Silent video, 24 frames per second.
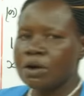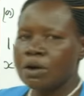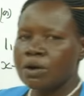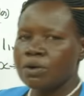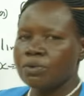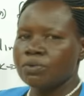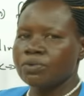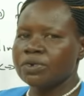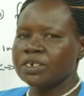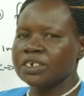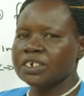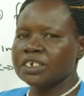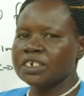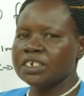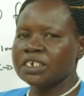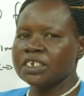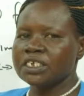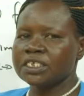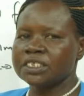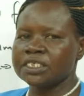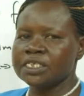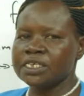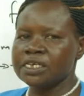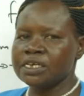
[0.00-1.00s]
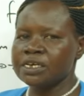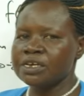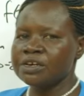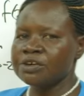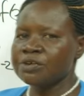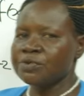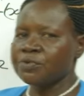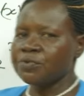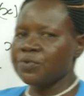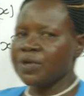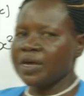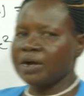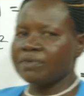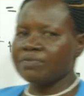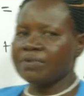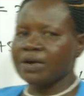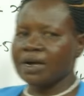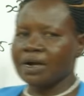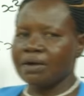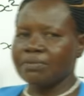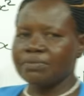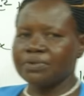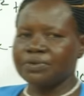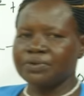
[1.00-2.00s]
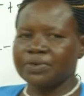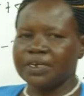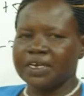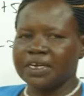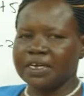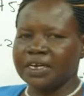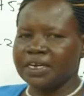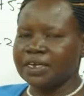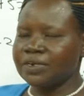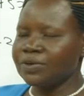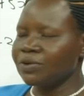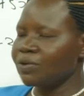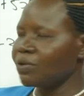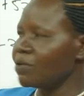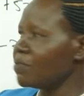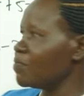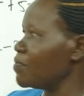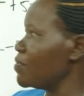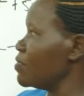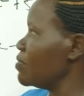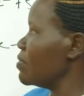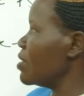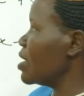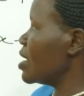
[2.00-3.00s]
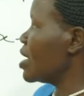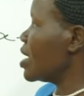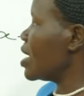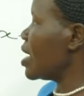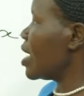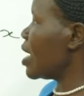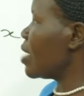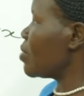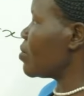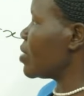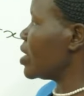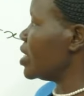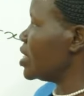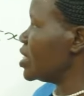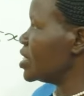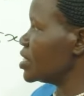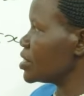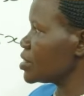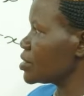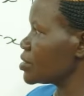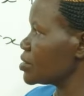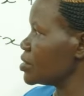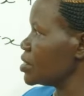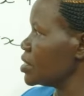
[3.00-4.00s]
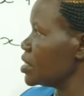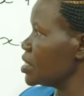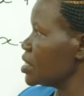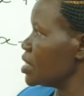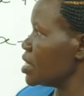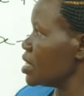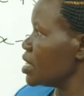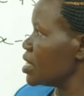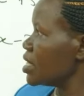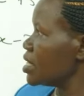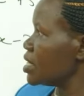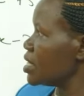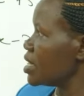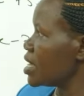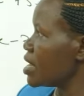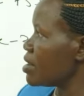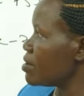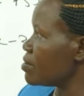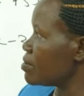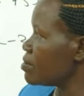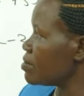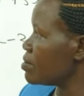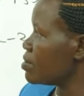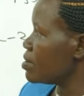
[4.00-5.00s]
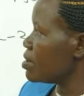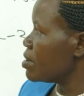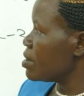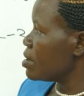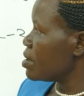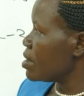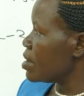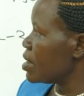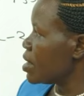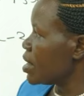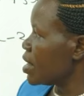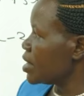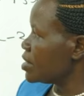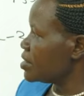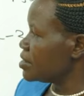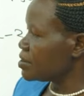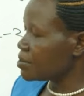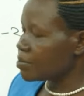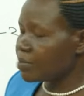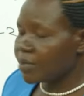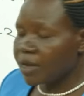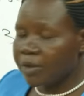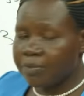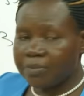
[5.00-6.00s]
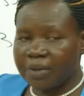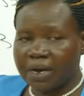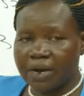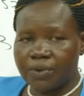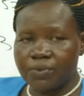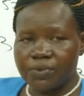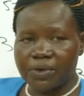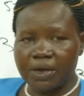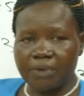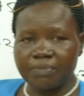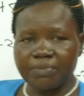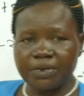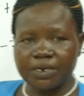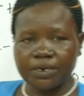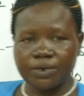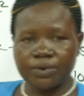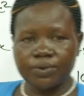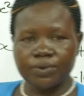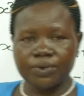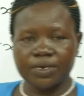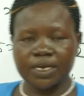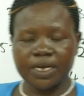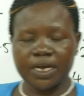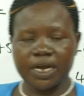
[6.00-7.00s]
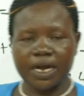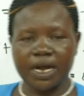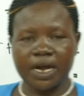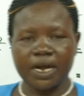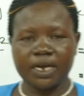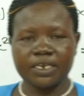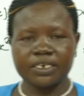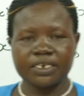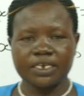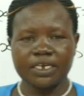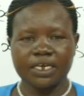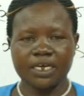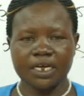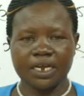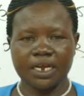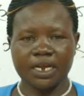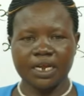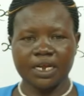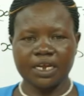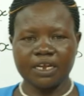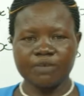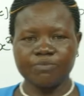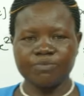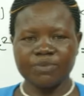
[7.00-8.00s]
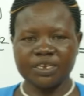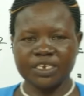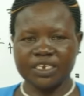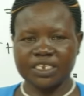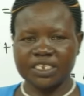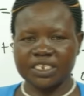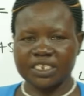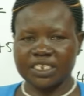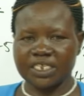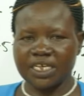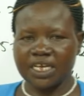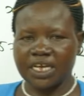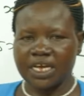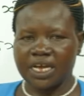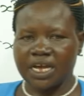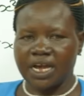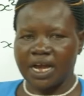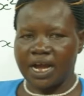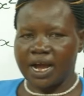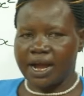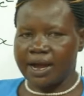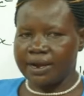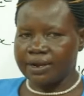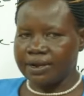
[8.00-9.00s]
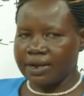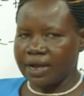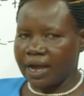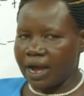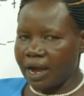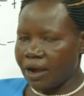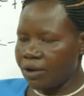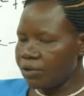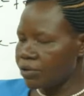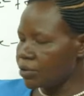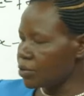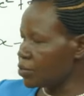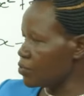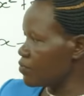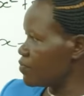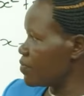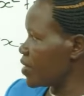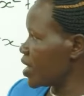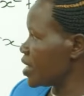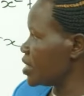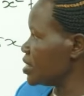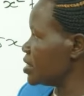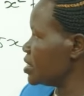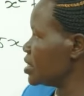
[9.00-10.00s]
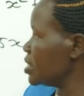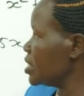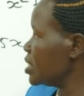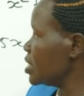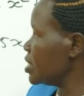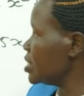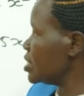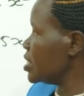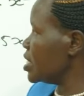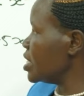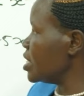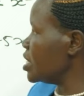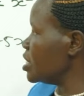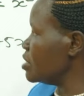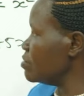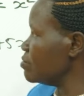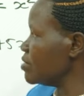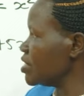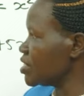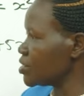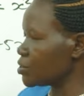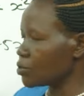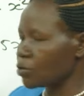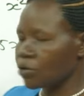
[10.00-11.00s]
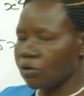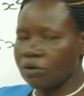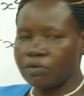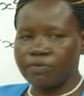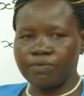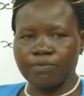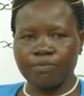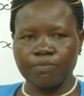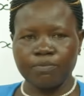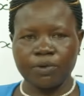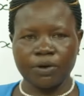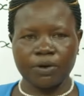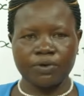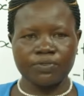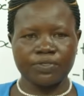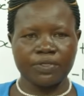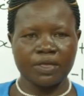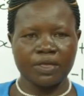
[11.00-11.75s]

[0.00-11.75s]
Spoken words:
With this, we have come to the end of our lesson now. And remember, we have been looking at limits and how to find the limits of both